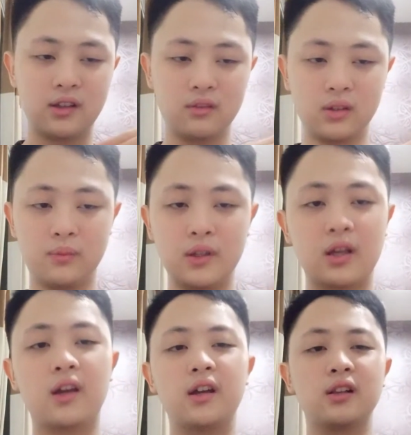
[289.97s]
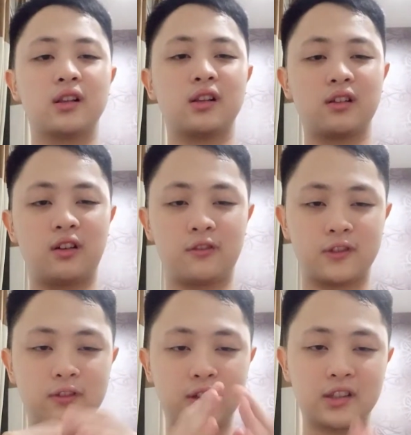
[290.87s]
will be hell of
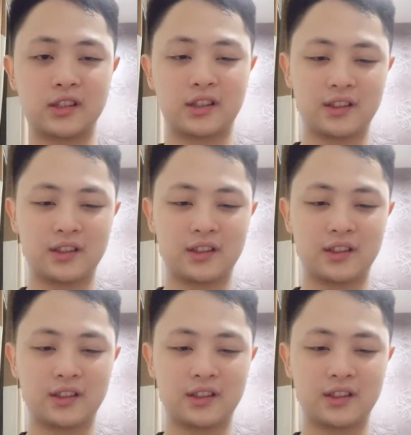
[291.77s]
difficult,